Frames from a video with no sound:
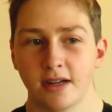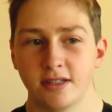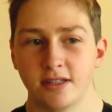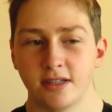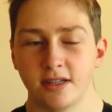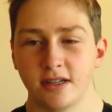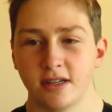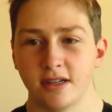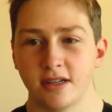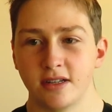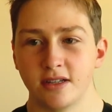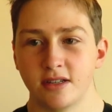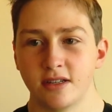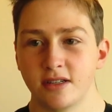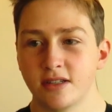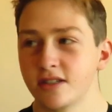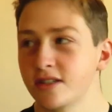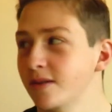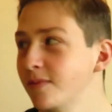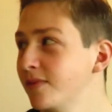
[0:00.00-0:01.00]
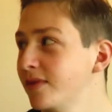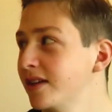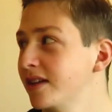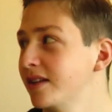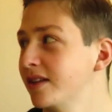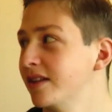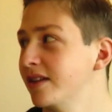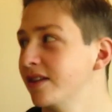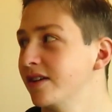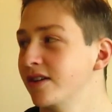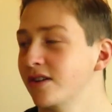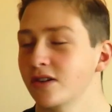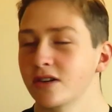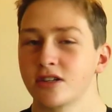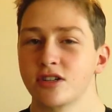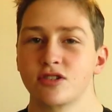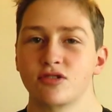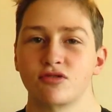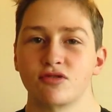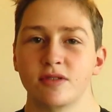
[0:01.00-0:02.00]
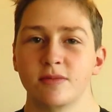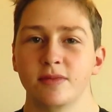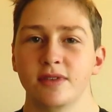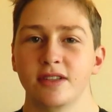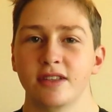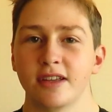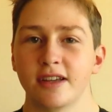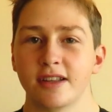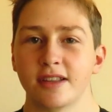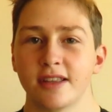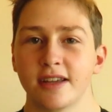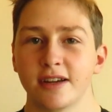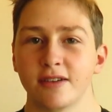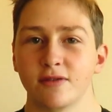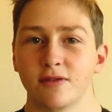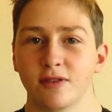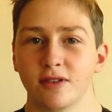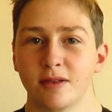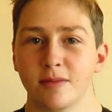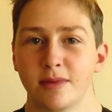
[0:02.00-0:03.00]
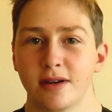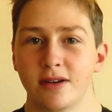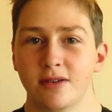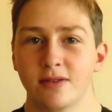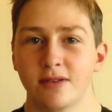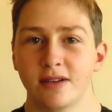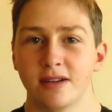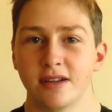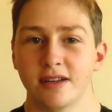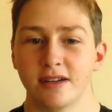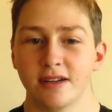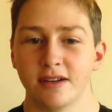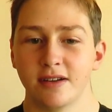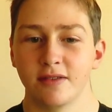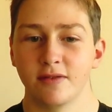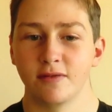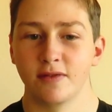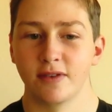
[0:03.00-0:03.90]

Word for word: it's a it's something that you're extremely like thankful about and